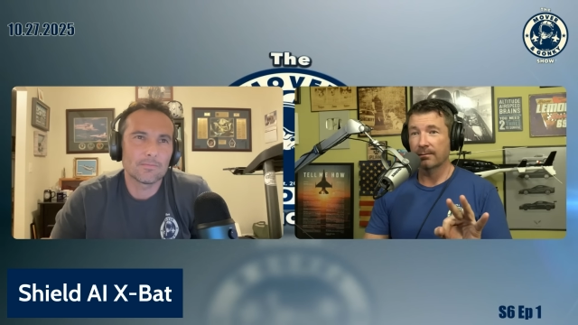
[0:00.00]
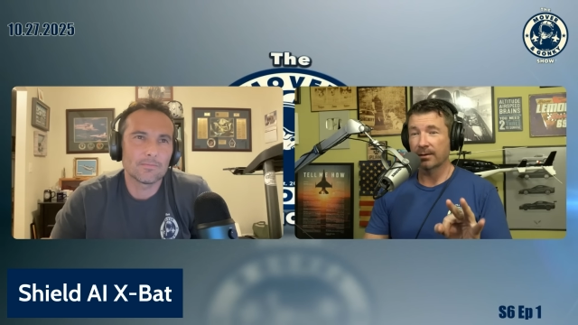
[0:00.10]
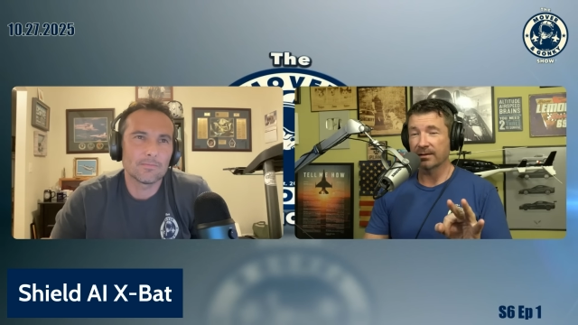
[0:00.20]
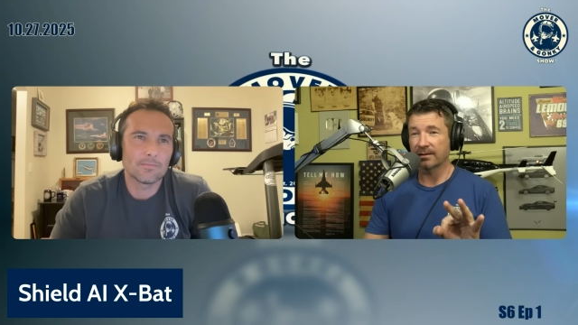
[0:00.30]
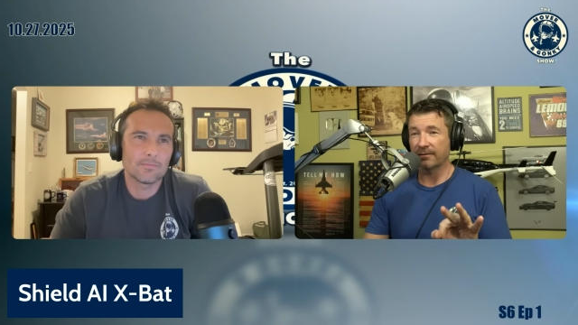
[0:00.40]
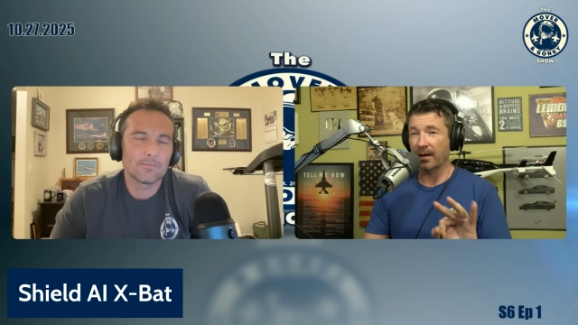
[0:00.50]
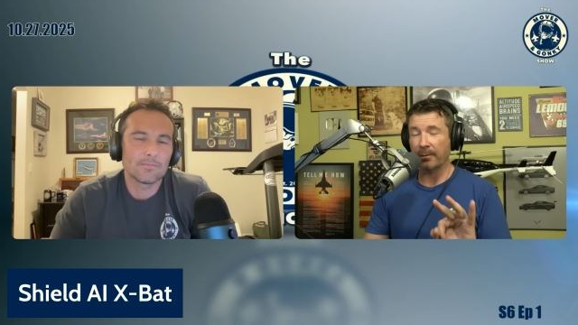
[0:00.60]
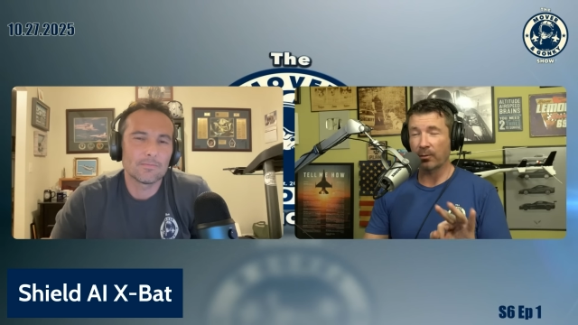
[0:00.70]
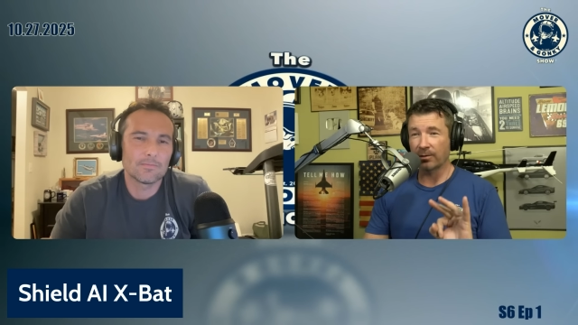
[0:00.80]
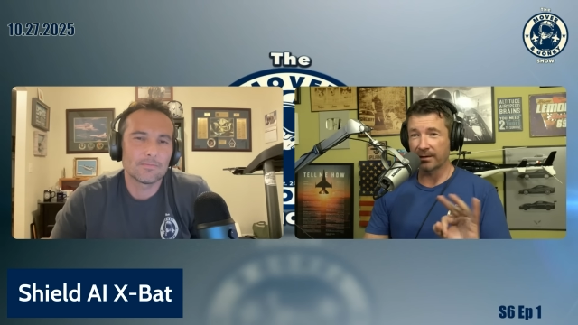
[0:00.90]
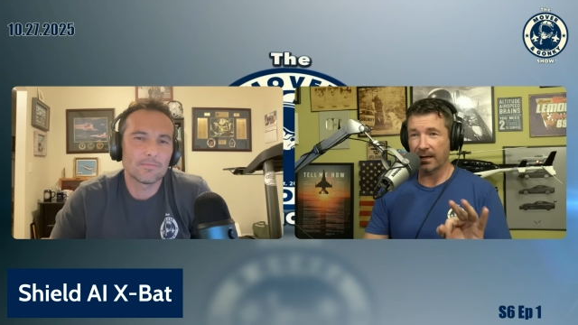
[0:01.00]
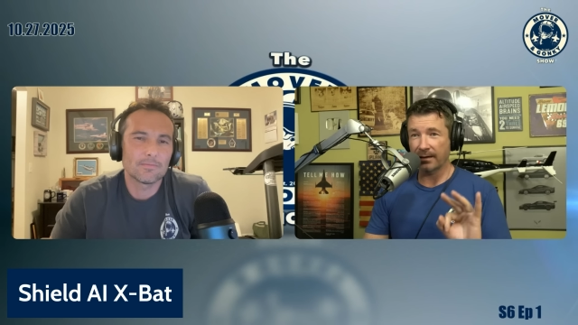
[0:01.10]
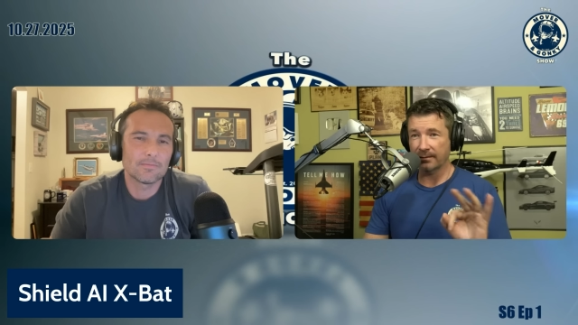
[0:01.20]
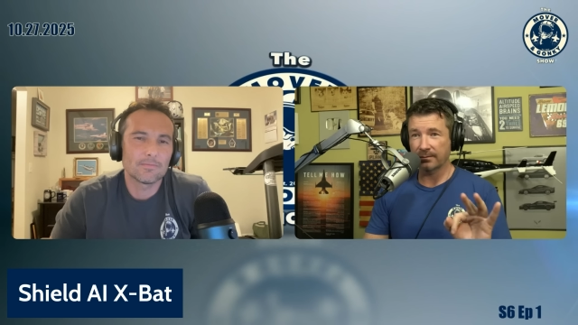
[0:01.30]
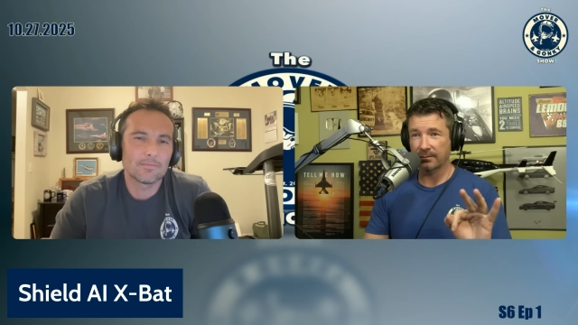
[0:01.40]
Speaker 1: because mm-hmm. the Viper will
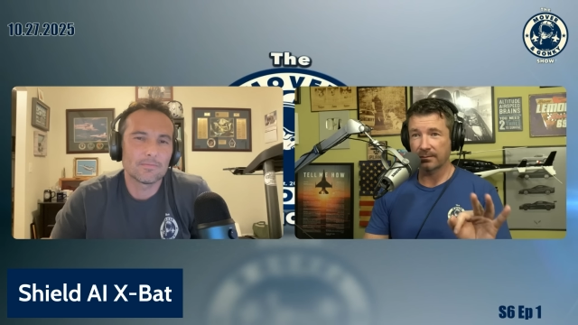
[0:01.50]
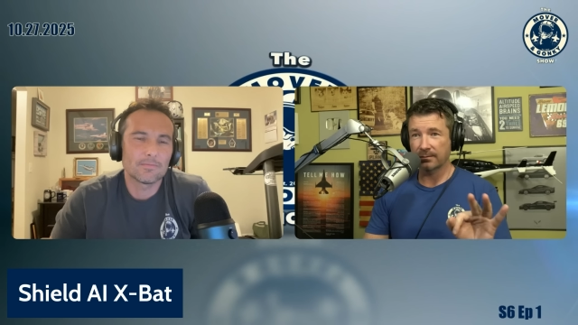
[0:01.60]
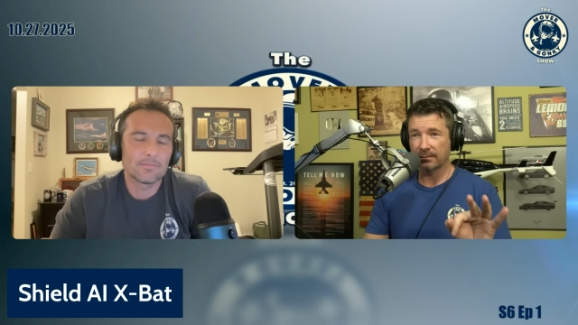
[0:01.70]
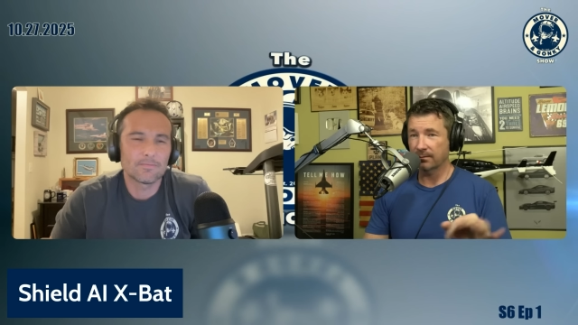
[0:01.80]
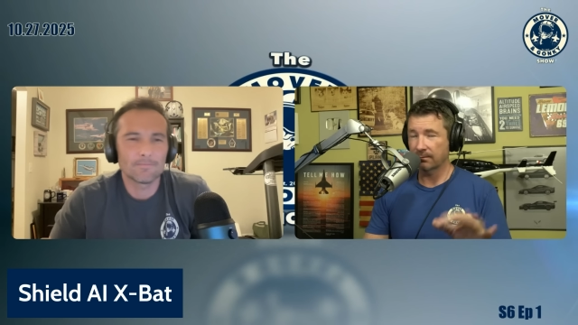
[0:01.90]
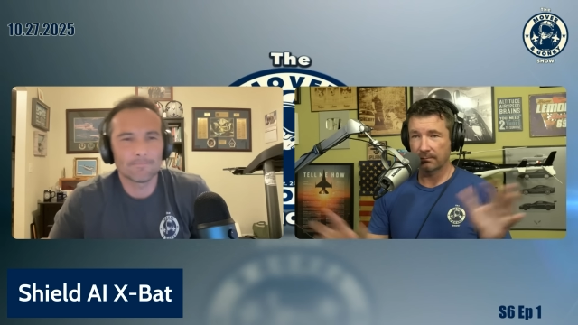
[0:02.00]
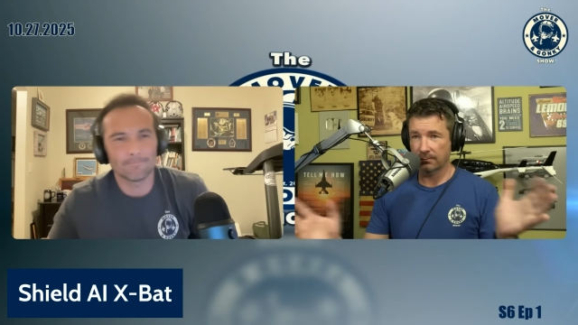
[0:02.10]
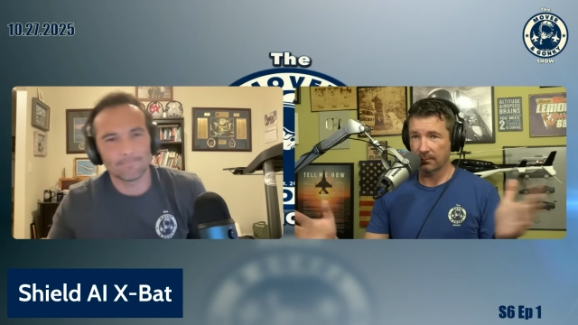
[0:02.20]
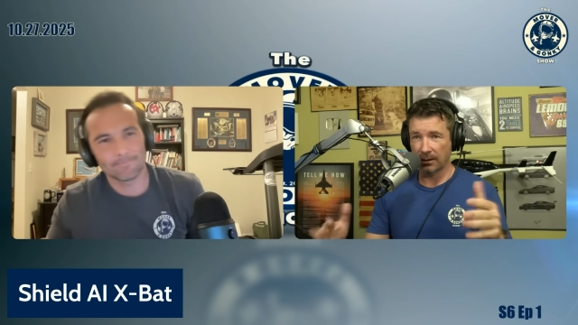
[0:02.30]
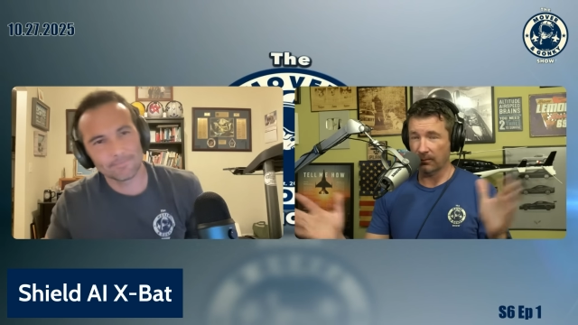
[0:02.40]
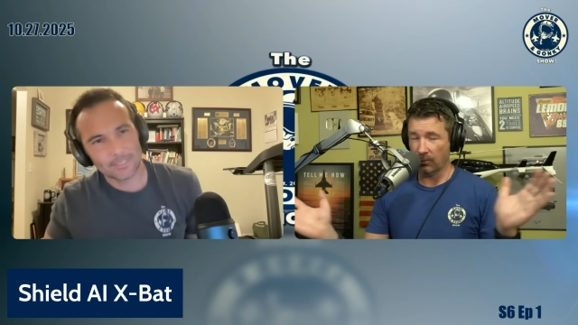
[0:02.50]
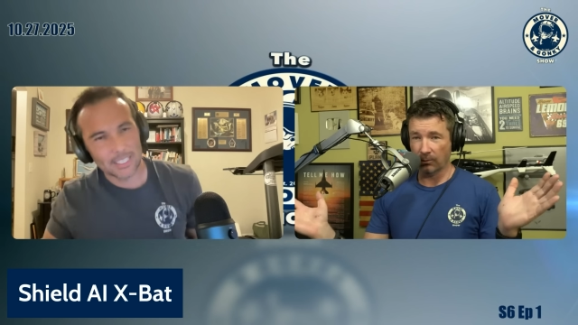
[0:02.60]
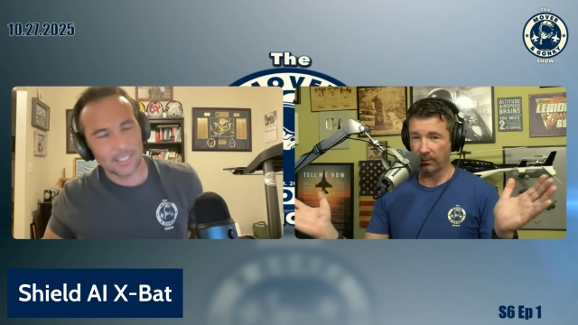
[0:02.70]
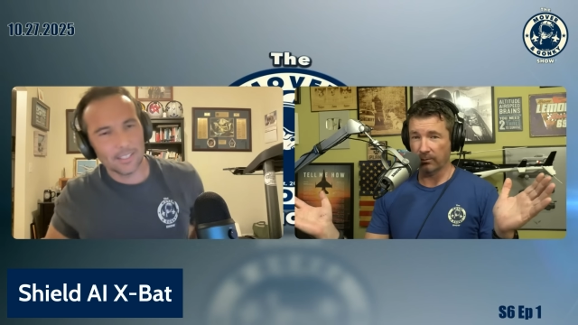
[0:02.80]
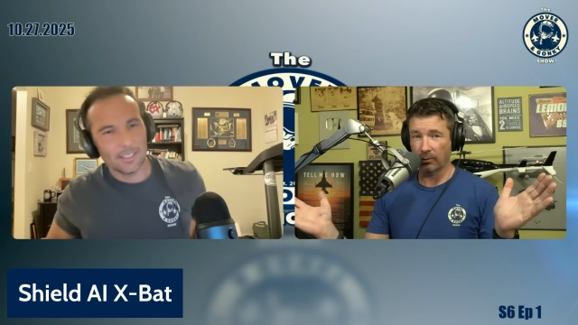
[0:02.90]
not Hmm. It
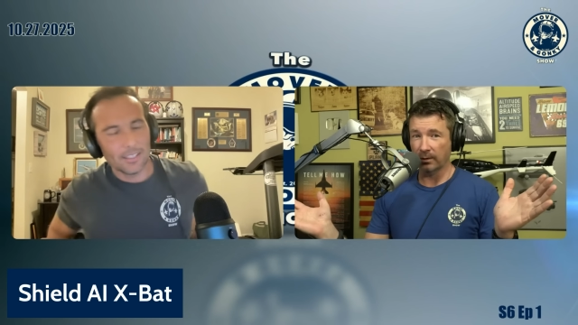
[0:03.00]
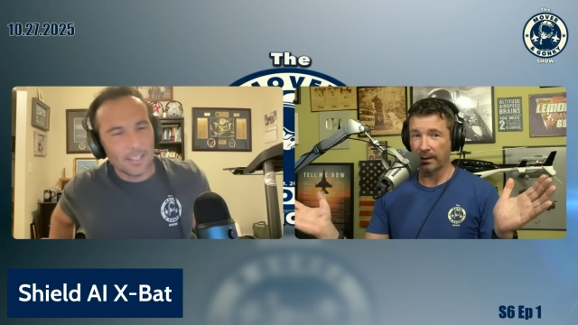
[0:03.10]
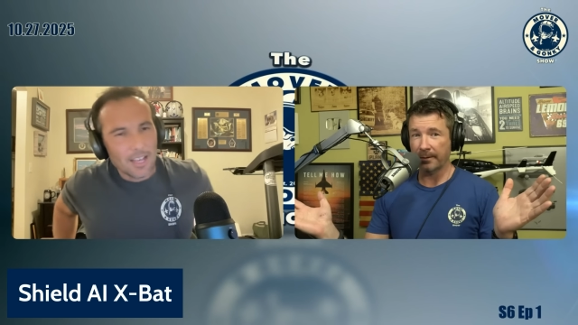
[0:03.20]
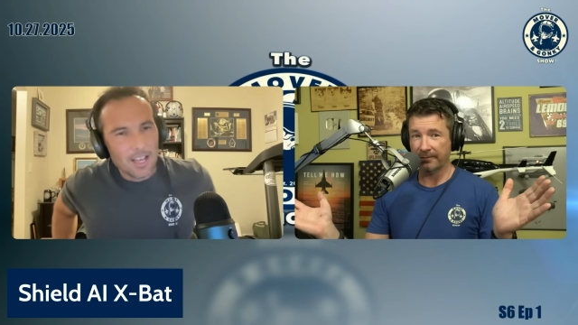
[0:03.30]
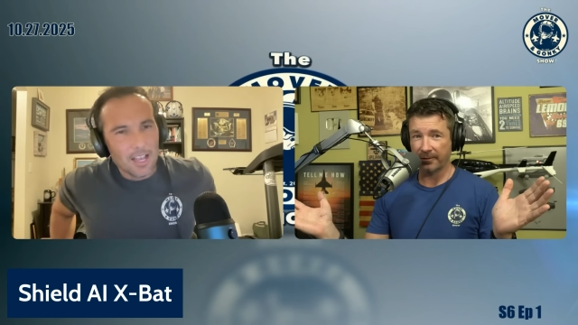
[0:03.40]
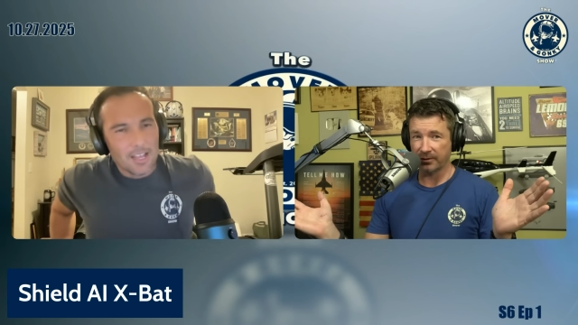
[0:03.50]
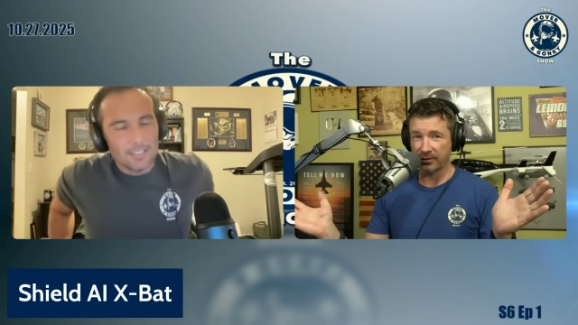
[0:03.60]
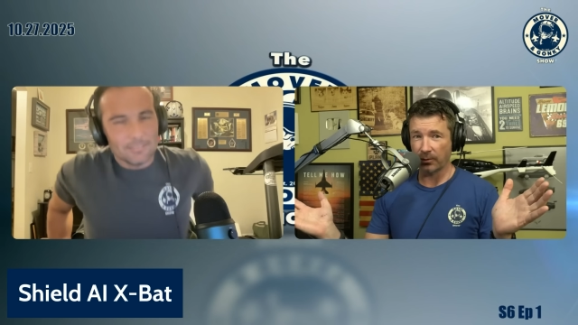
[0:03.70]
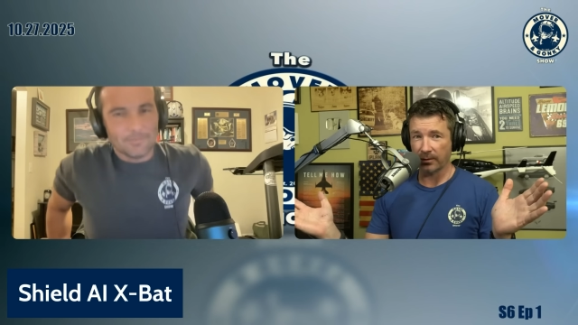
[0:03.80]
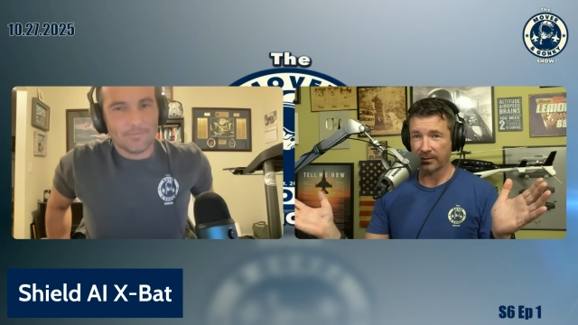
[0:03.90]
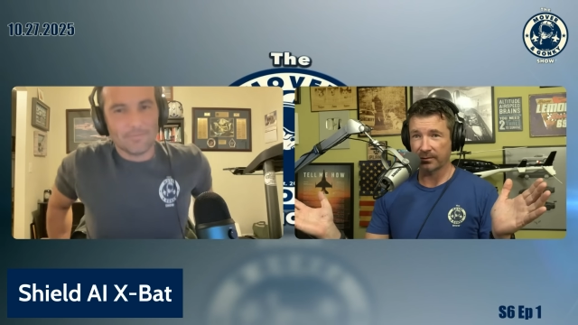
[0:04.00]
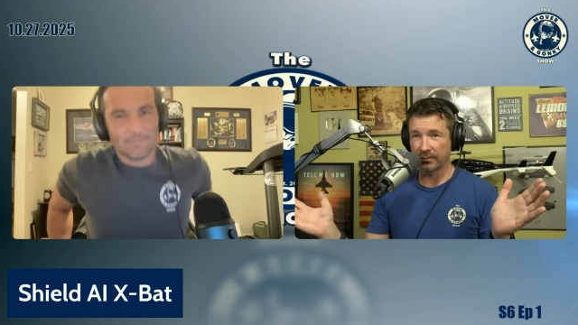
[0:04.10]
won't won't limit for the stores.